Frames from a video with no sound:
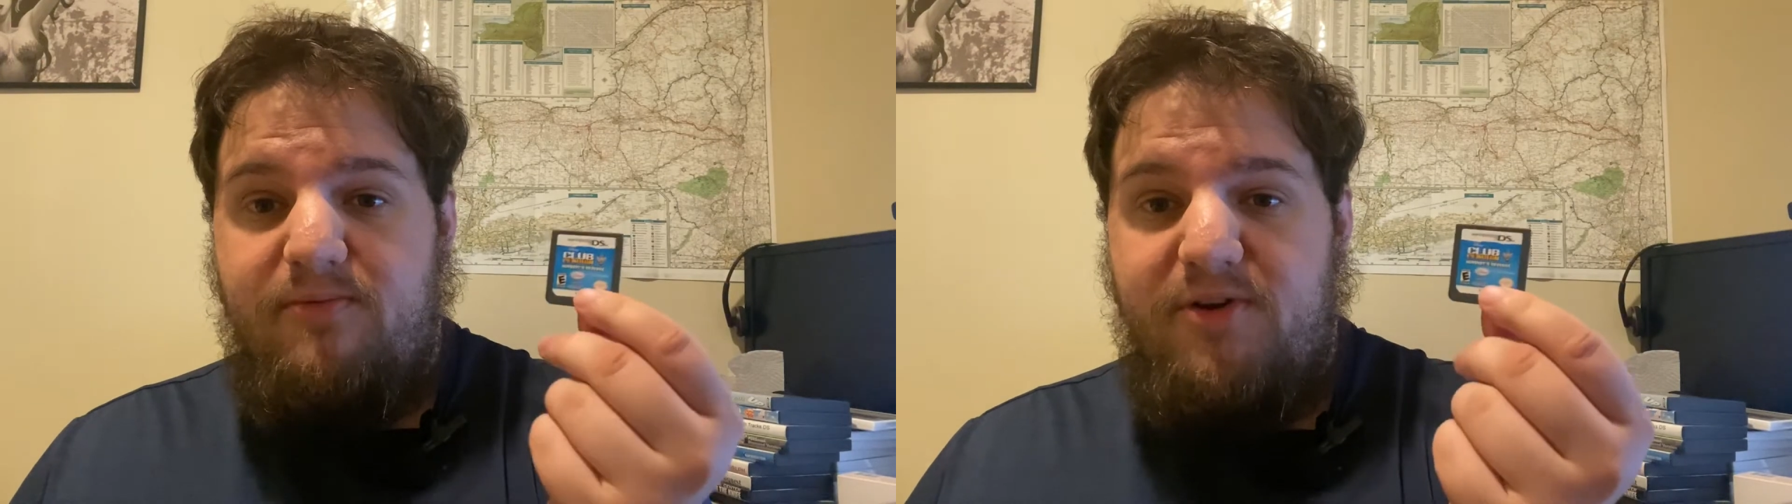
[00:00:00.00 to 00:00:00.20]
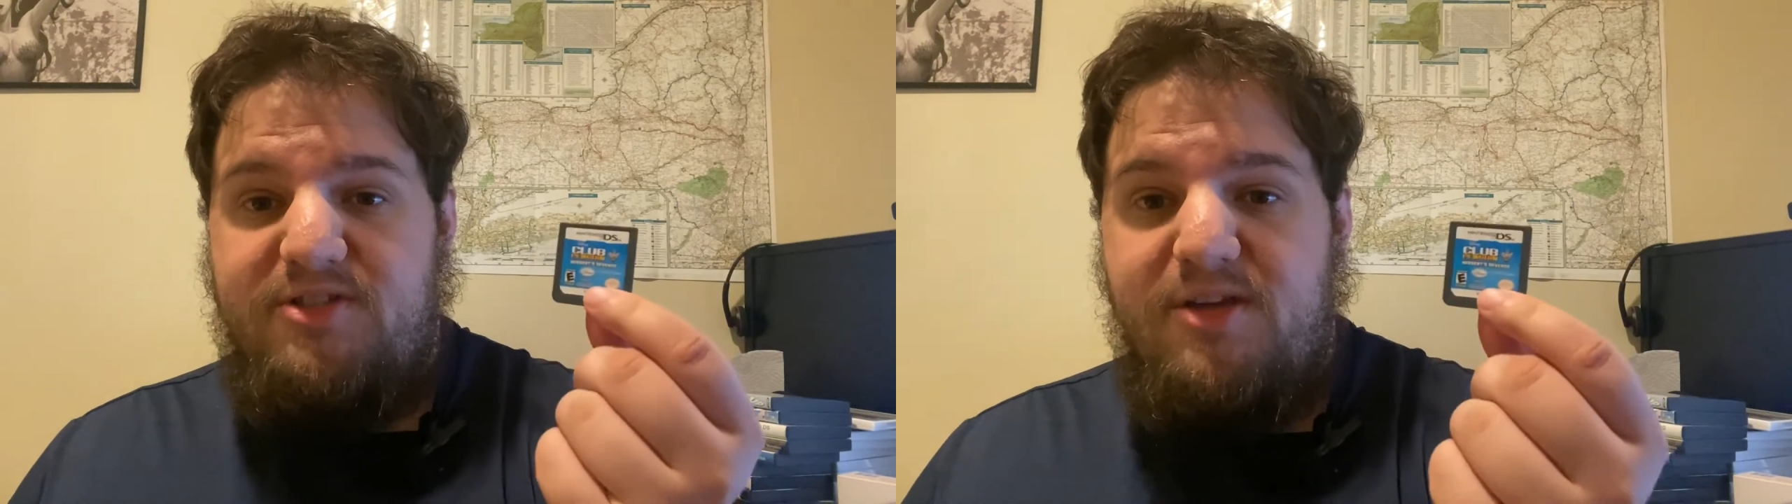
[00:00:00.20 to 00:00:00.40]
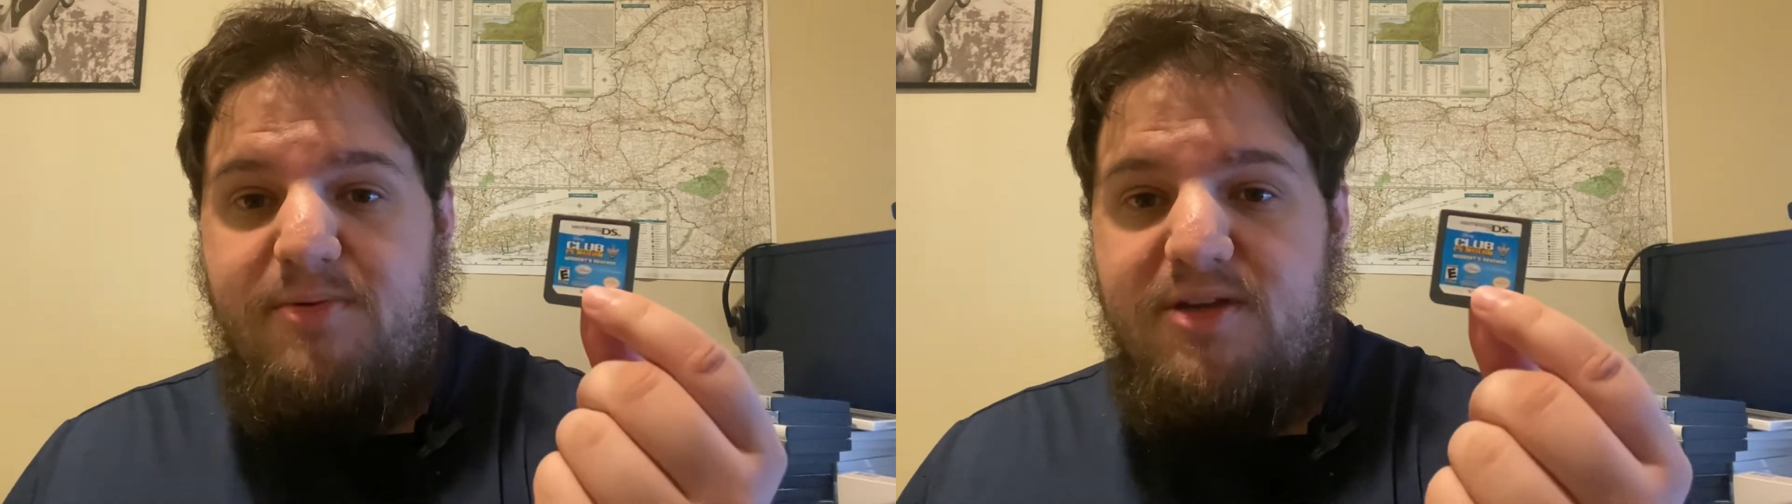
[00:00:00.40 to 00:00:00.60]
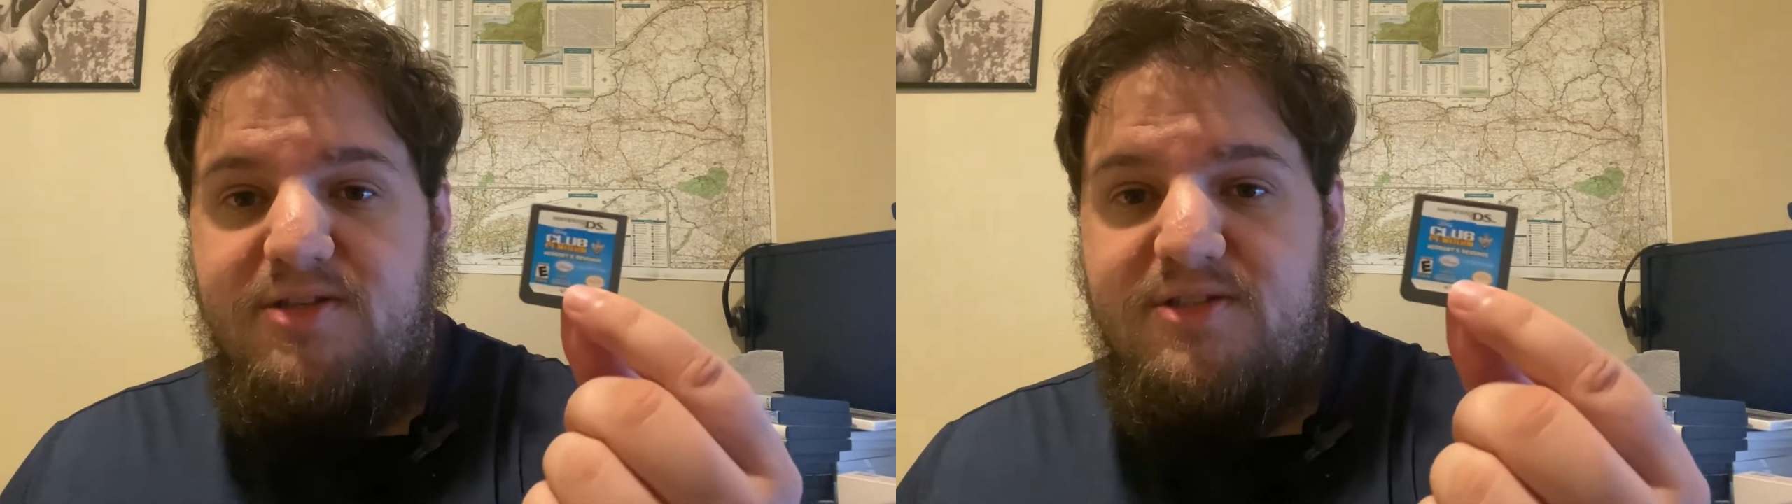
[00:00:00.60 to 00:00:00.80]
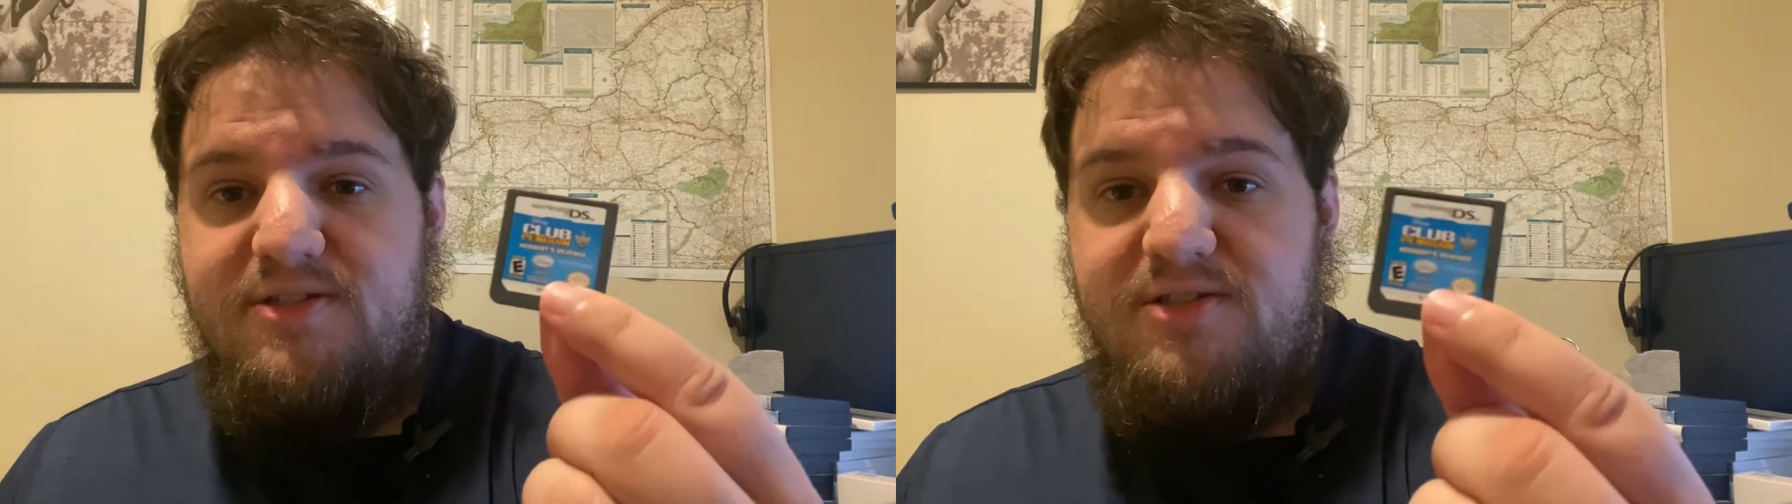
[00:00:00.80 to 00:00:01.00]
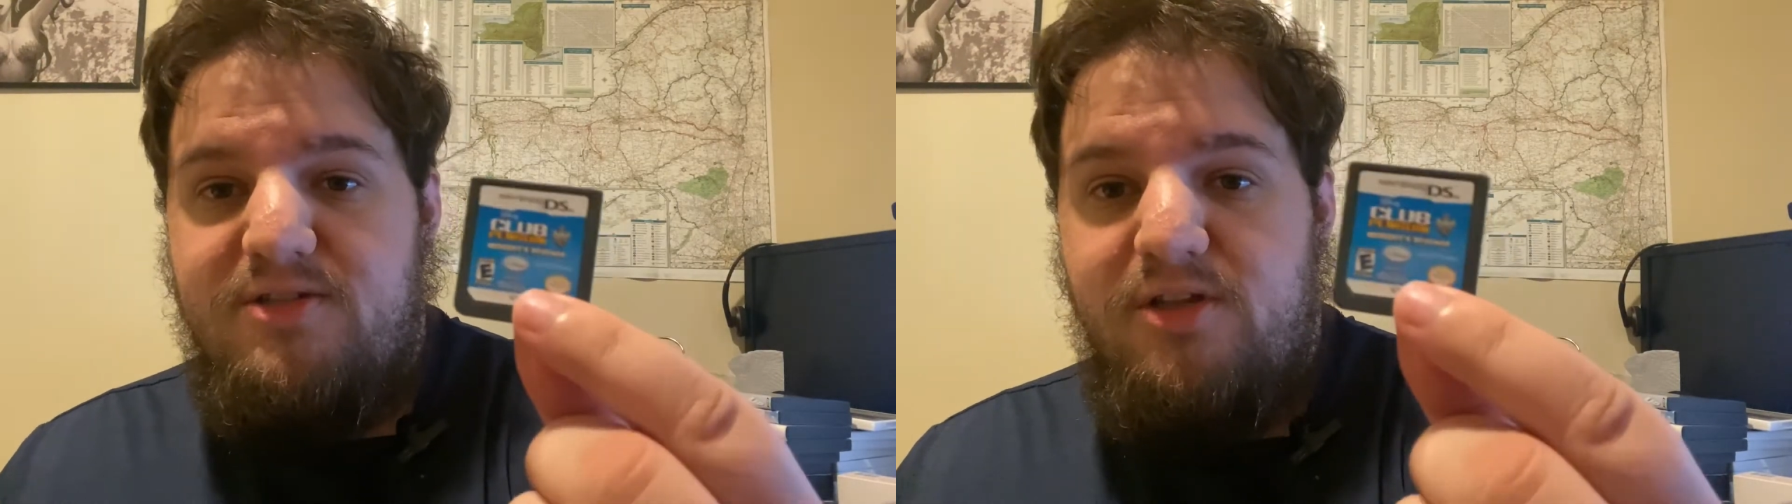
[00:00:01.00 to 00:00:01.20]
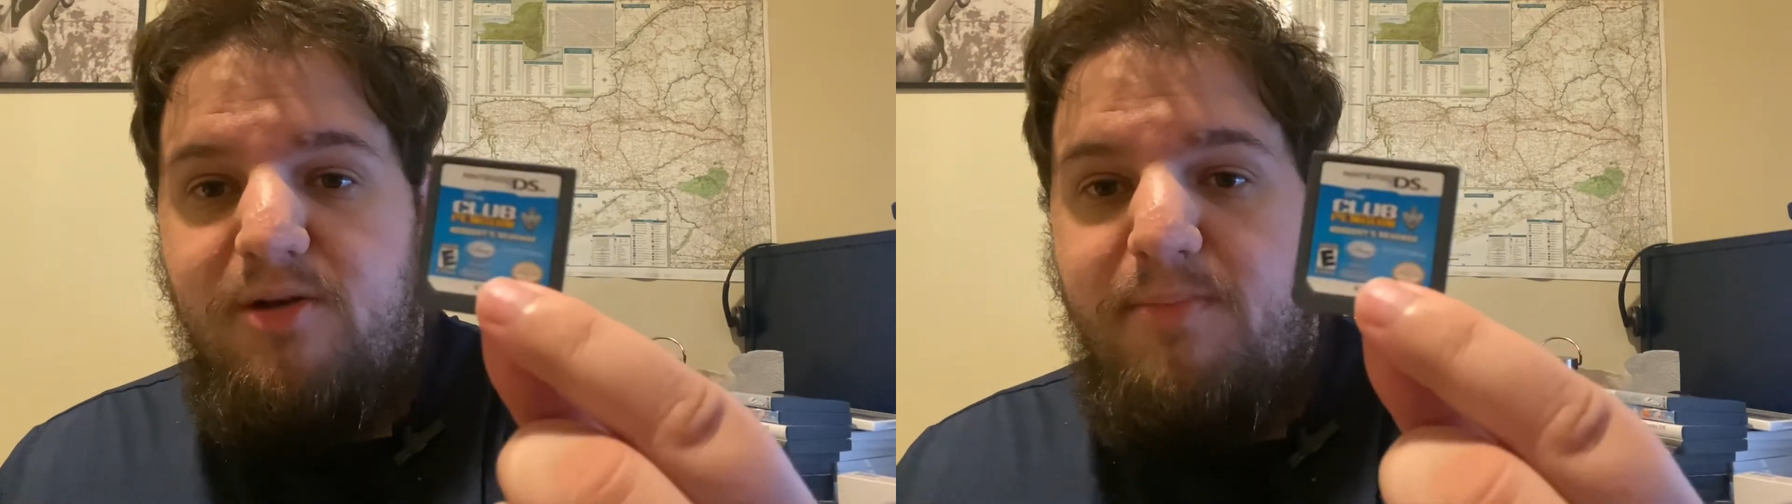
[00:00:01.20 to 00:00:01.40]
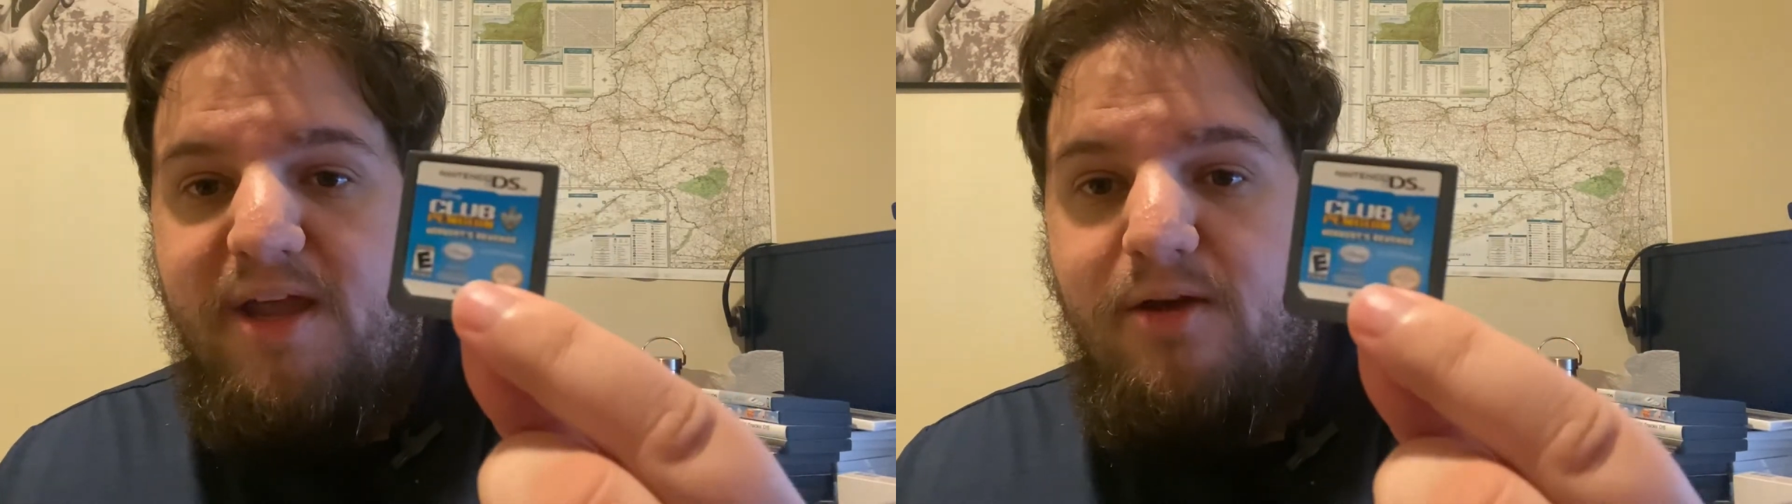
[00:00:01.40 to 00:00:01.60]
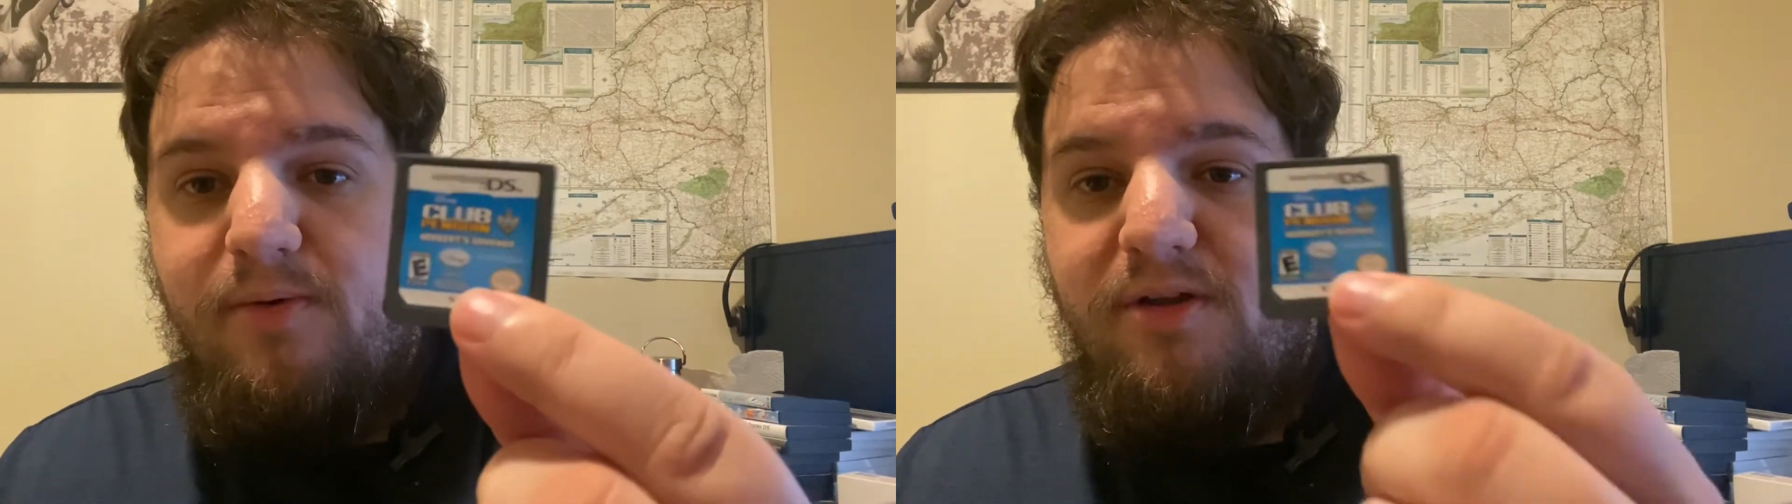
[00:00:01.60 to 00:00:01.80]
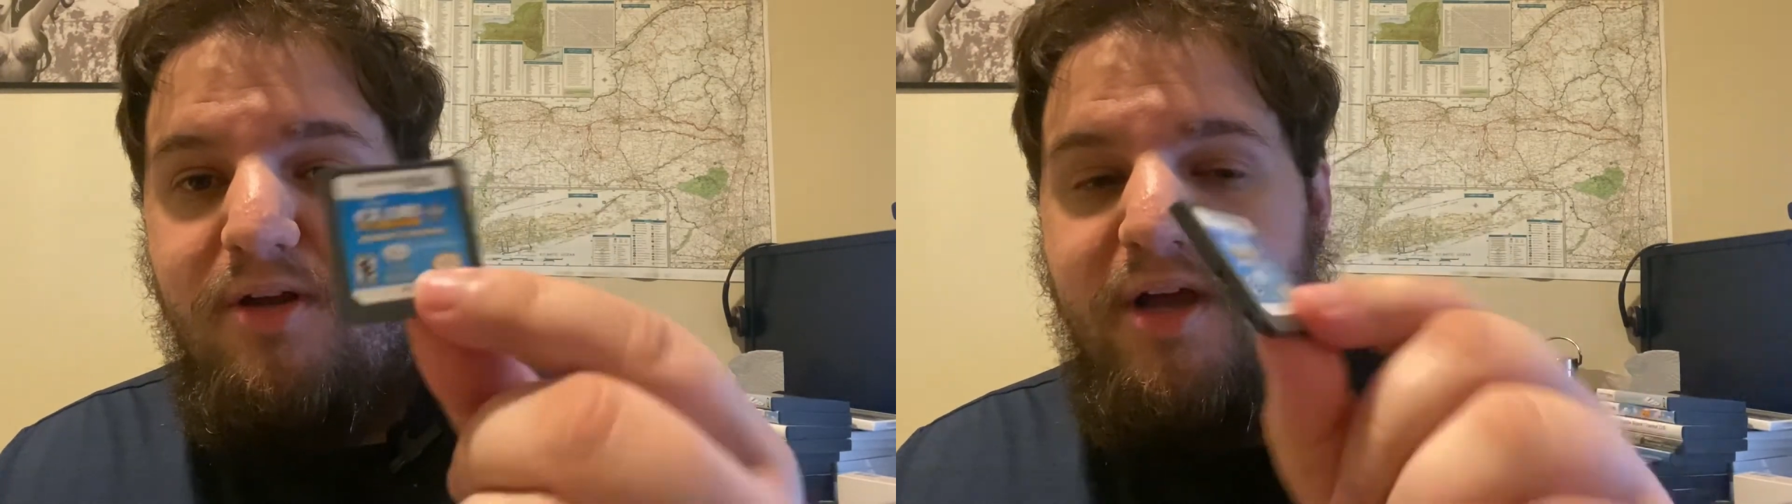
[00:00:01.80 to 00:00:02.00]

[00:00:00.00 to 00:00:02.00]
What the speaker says: first up is this is Club Penguin.